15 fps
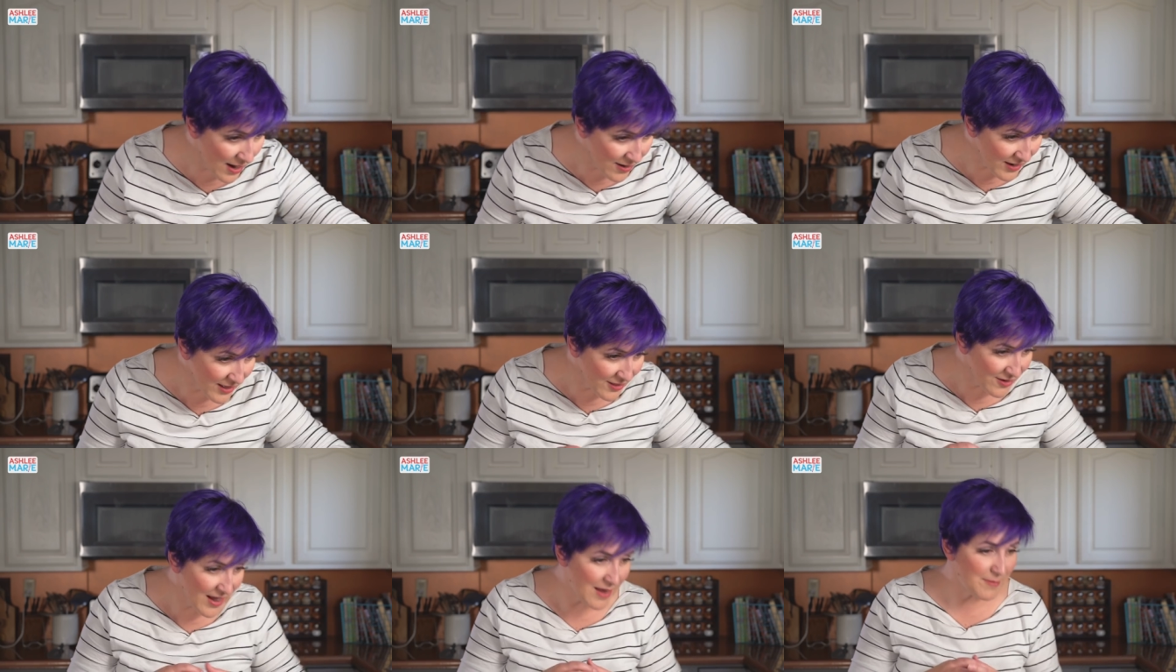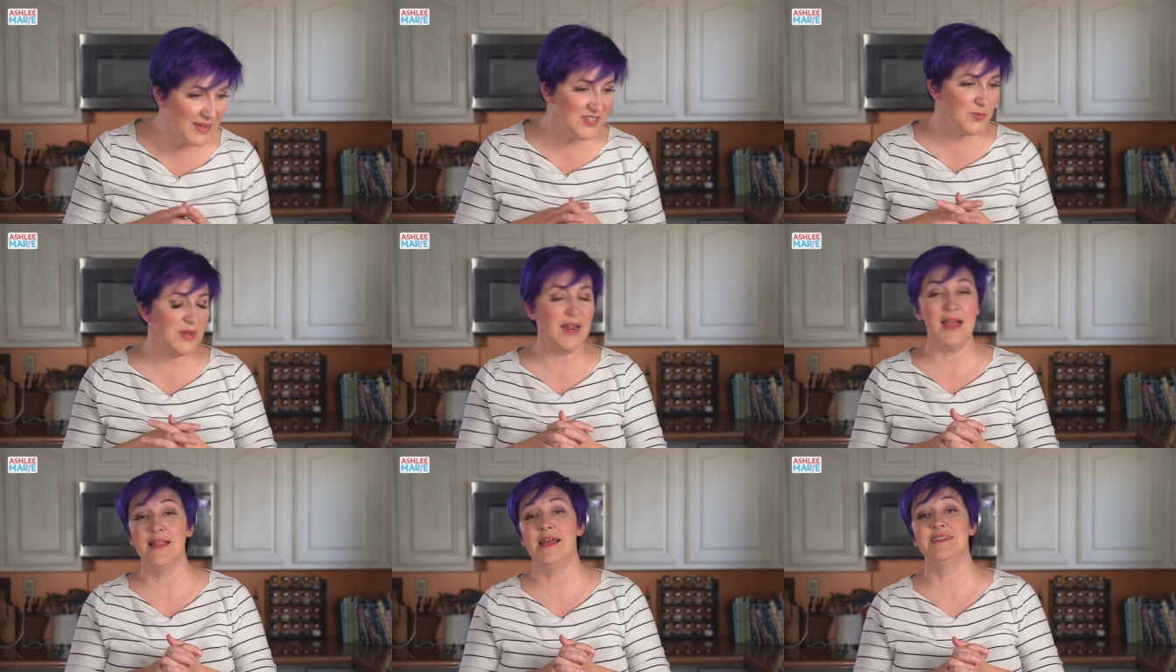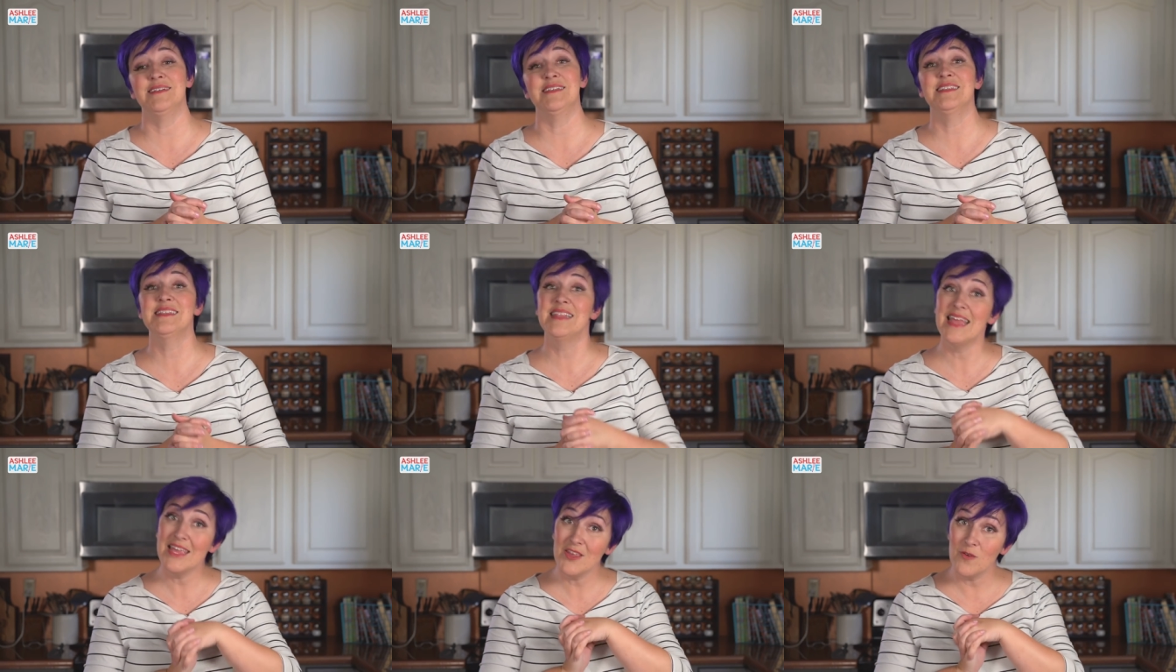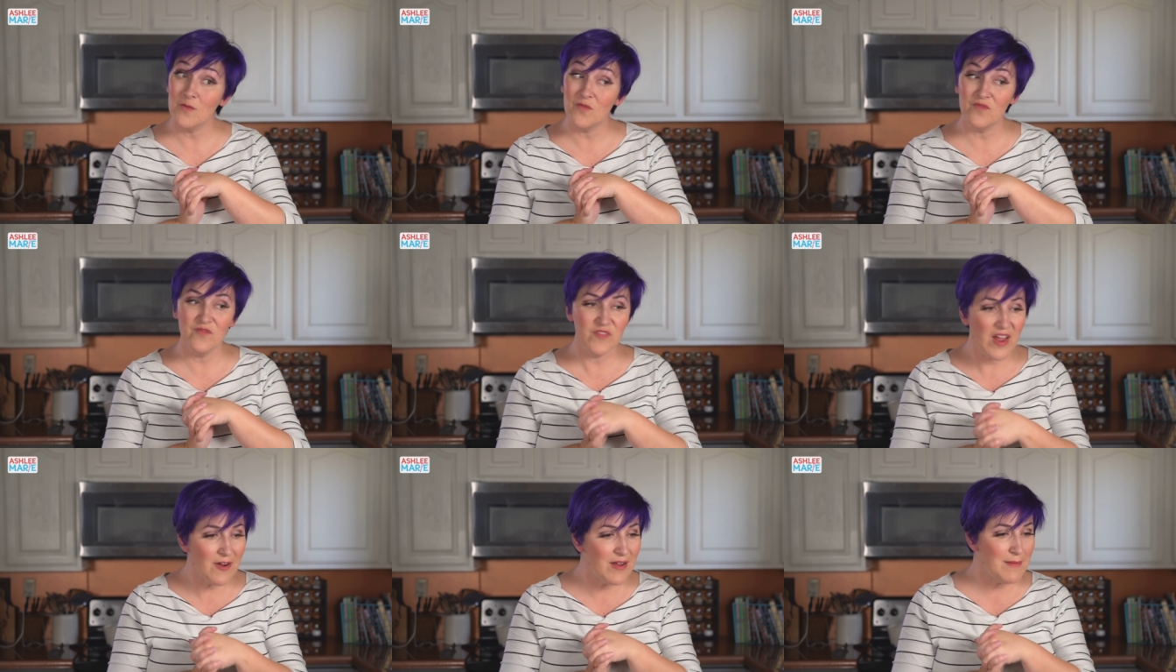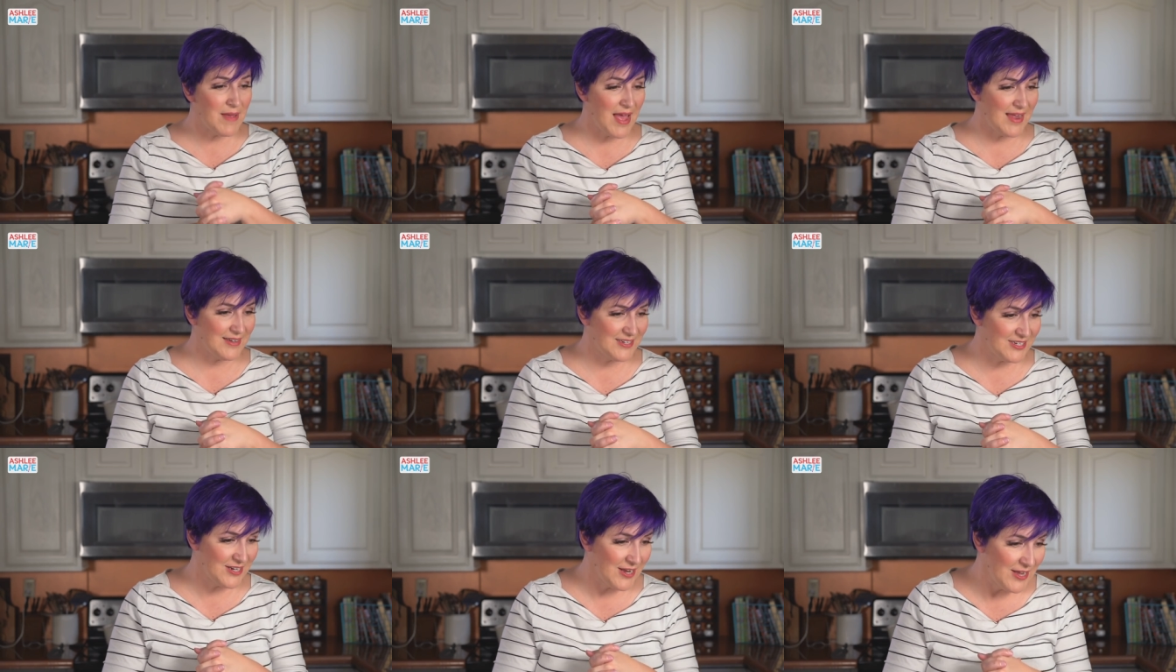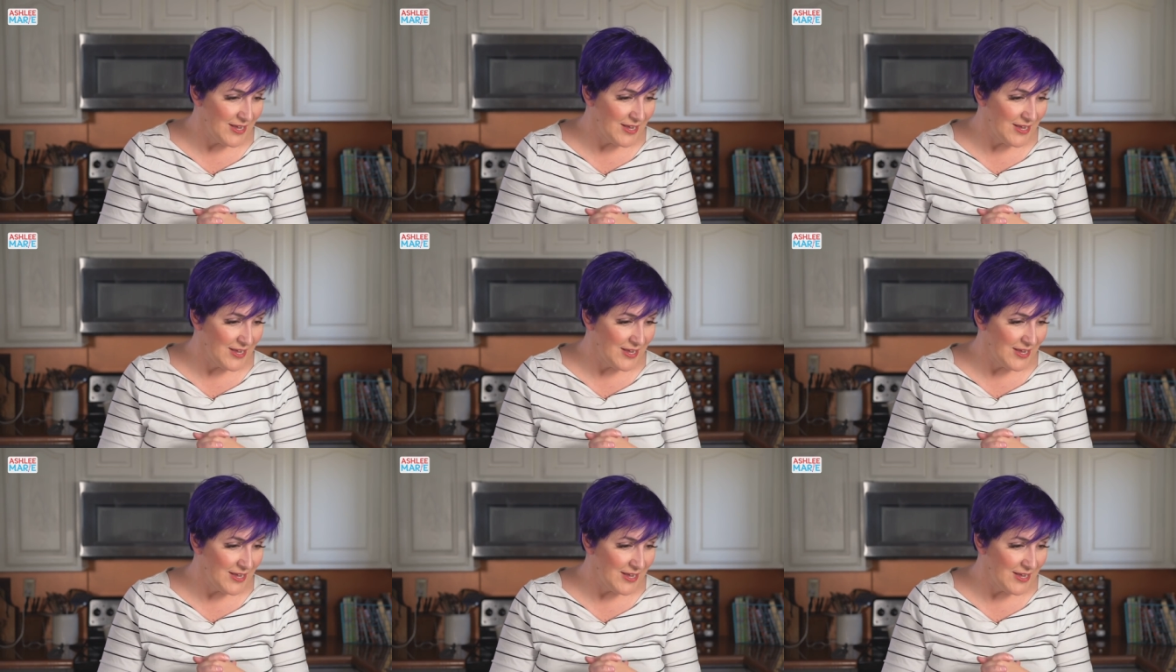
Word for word: color and my sweet eyelashes. Thank you very much.